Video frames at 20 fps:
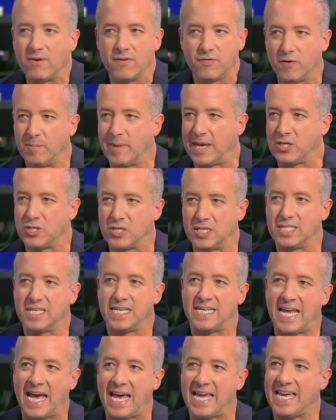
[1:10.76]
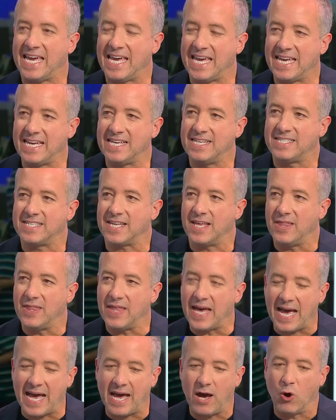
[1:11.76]
information today is
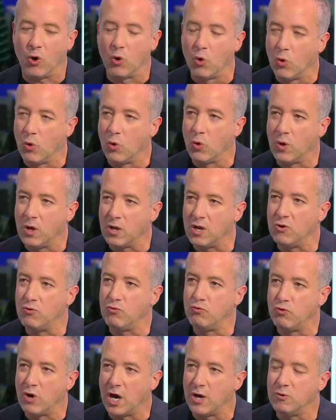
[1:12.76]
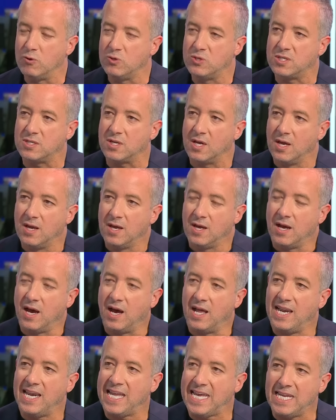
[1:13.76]
that all roads
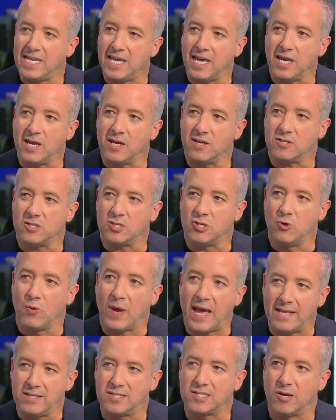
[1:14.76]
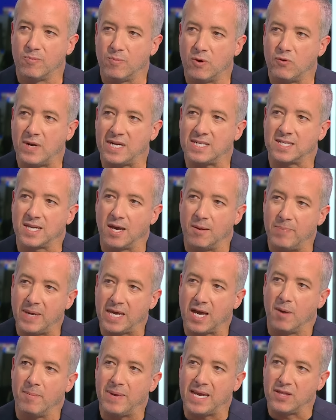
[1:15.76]
are leading to Enzo Maresca
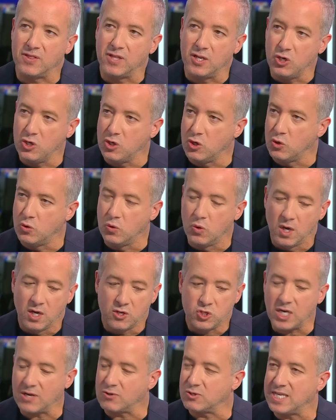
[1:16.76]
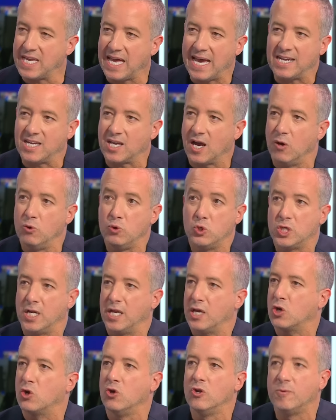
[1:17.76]
becoming the new Chelsea head coach. And
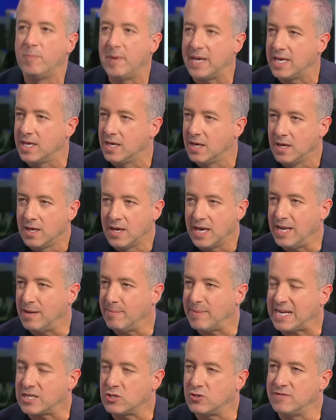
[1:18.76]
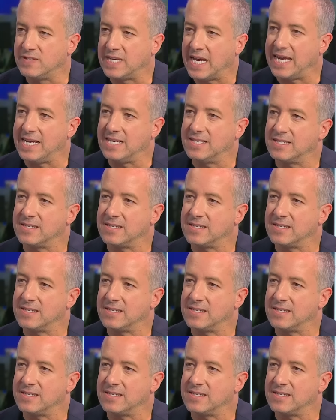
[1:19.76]
it could be in a matter of days.